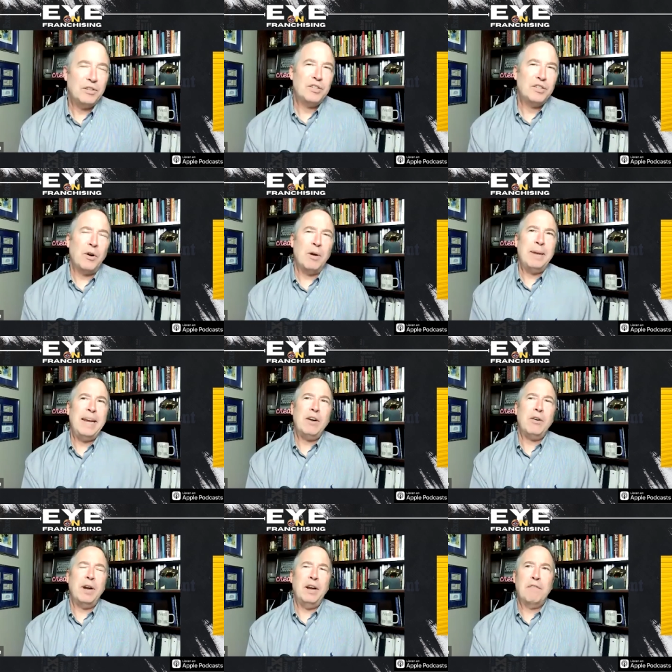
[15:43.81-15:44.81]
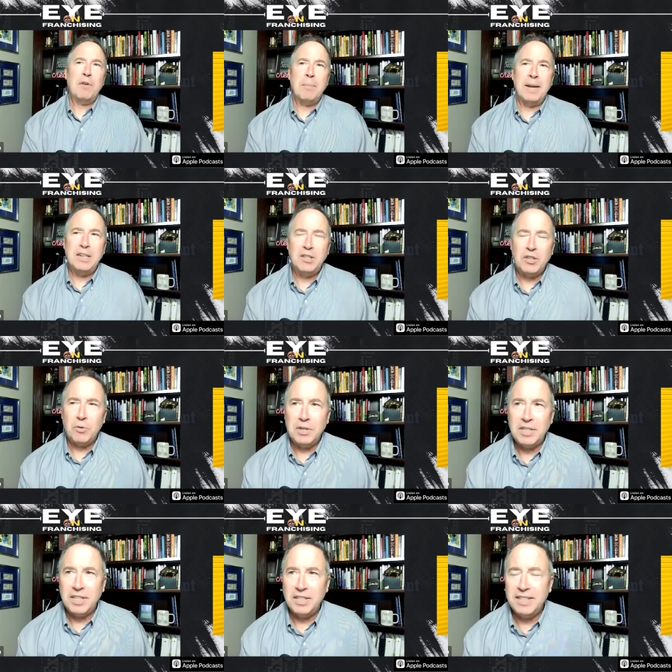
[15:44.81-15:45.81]
so I'm hearing from my
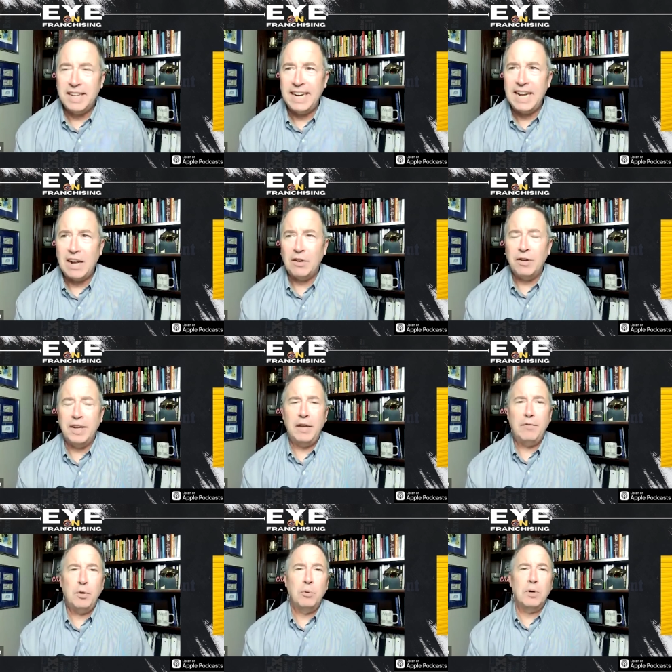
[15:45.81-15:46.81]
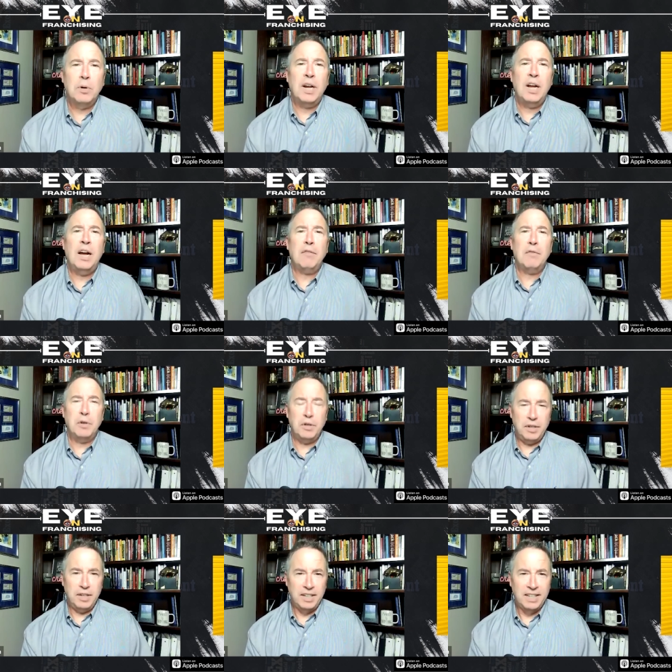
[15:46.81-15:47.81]
sources that not only have you
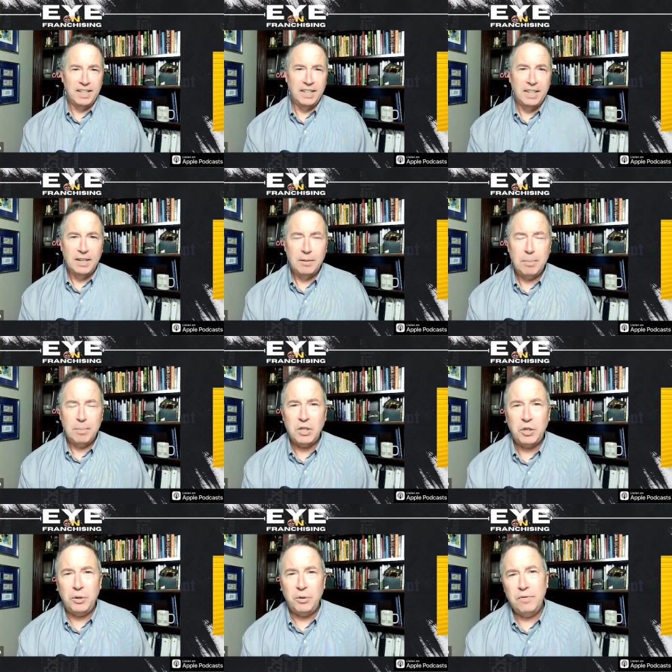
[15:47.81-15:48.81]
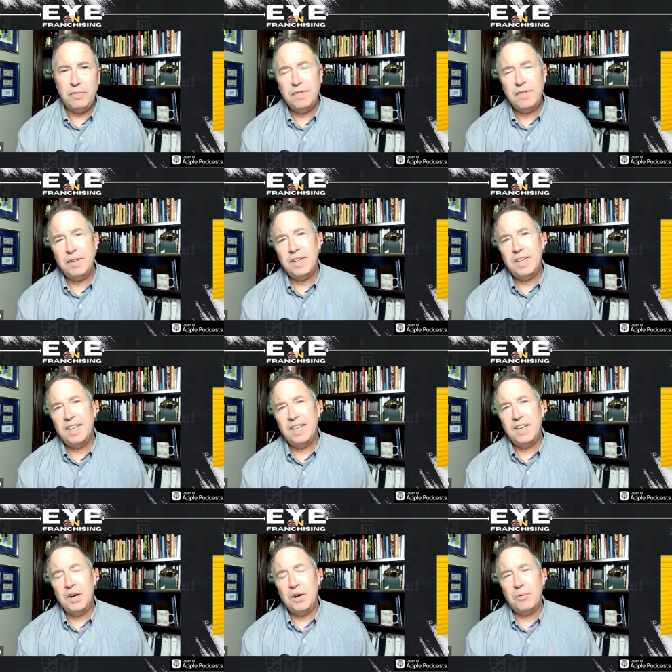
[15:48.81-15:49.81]
recovered, but you've,
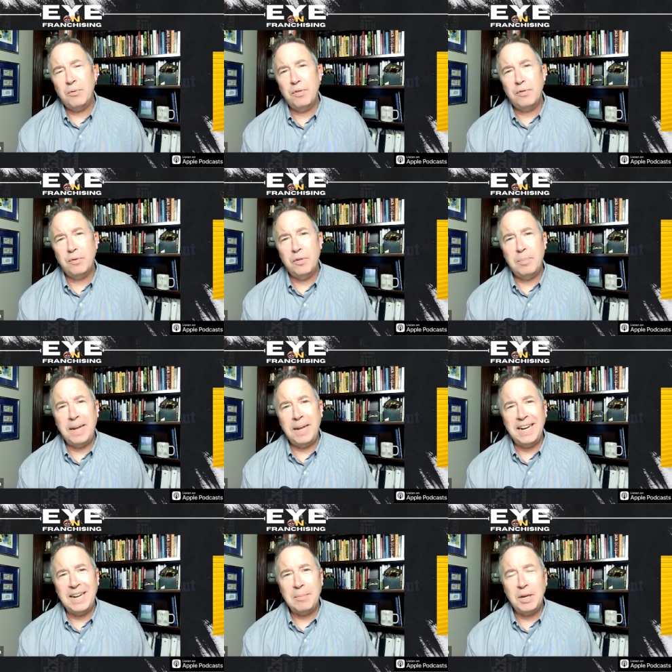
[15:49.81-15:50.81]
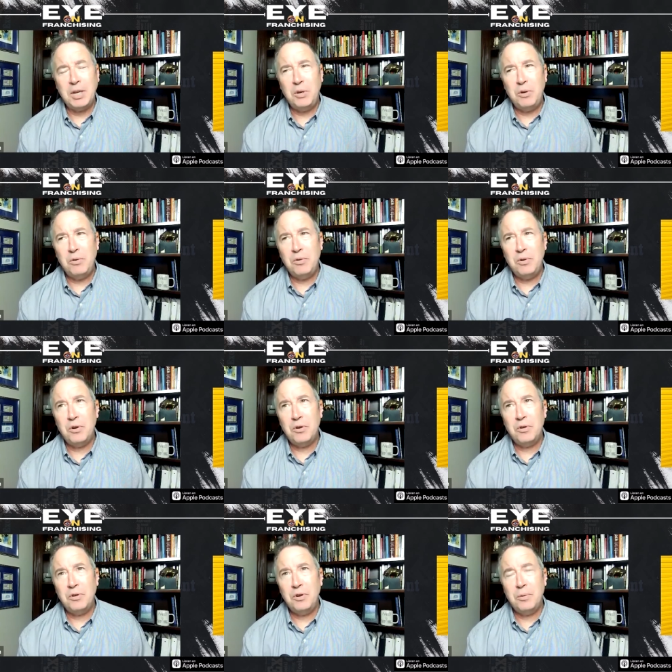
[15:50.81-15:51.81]
you know, through the pandemic, you
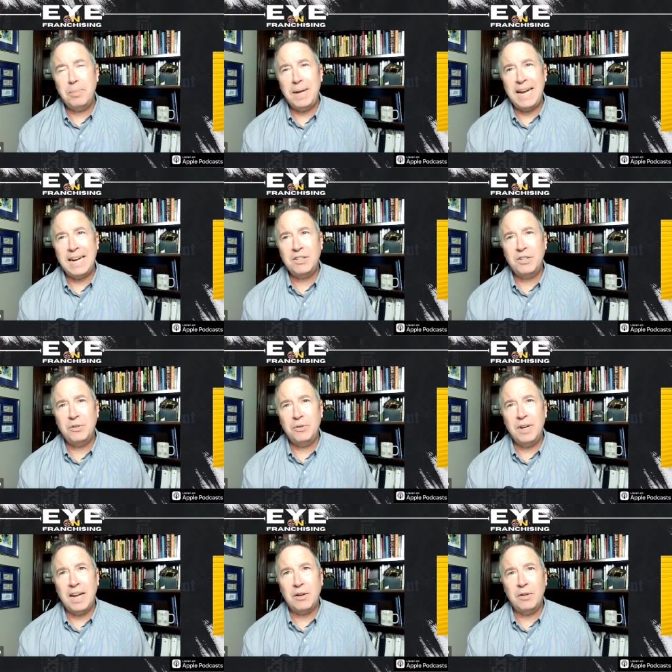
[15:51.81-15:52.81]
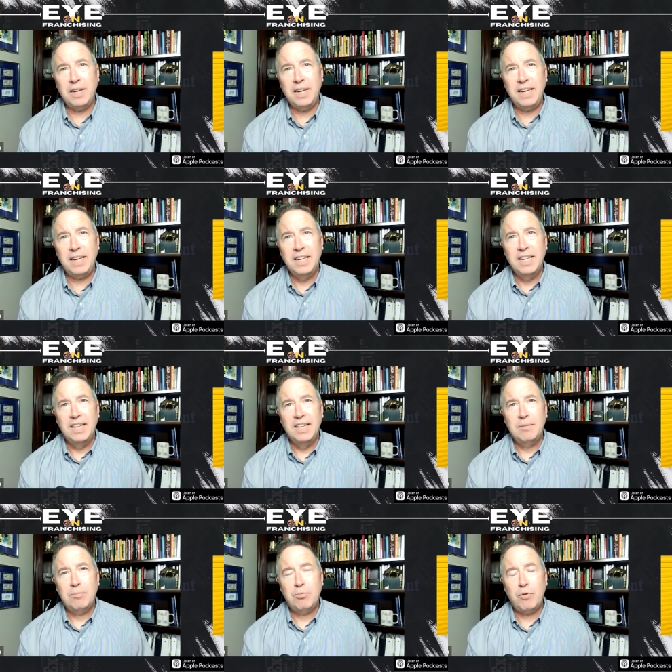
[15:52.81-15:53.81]
you're you're back to not only
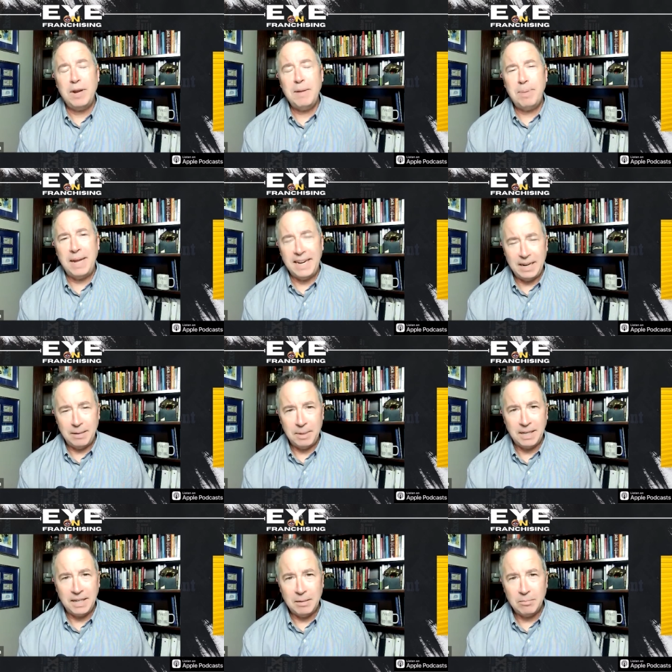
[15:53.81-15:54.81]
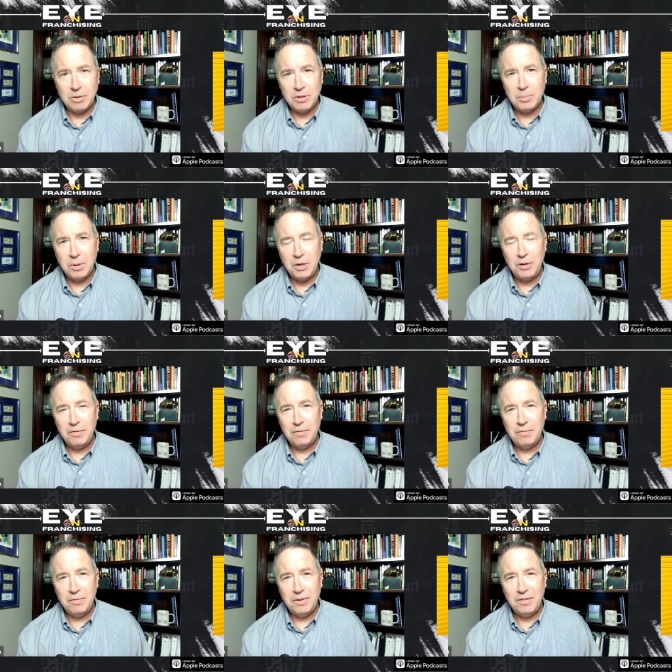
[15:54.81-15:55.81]
pre-pandemic numbers, but you've
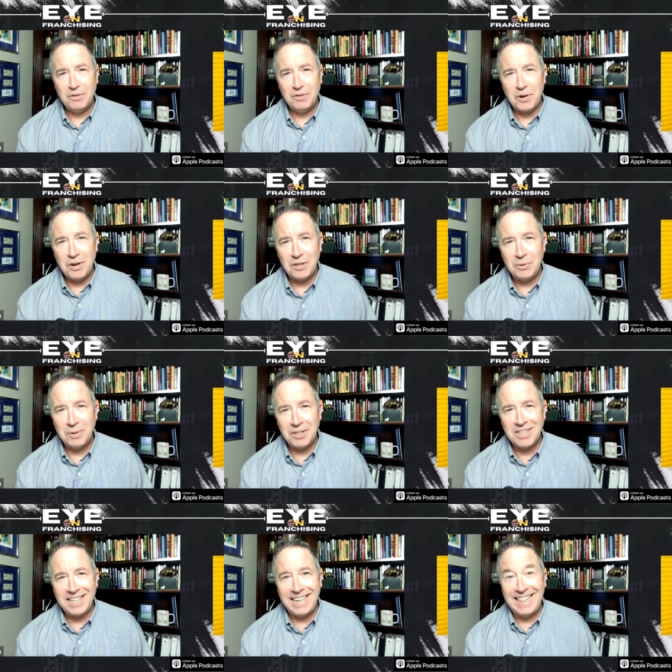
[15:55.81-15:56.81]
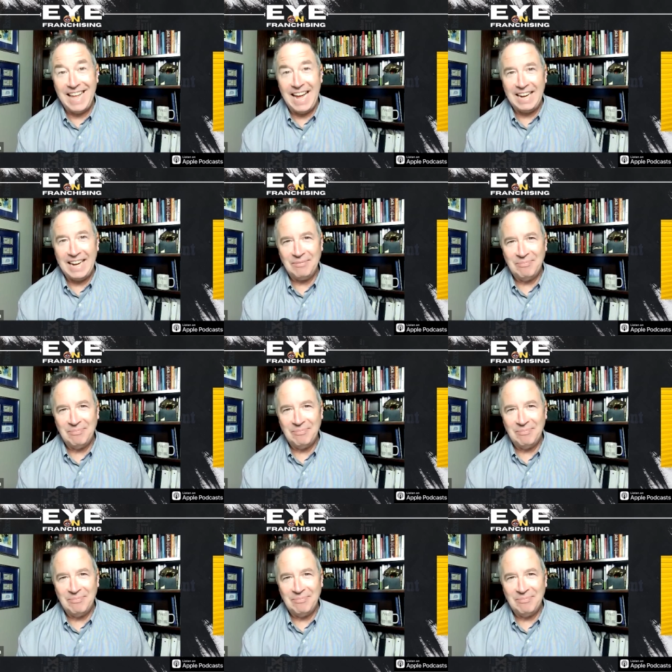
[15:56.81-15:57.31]
you've started to exceed that.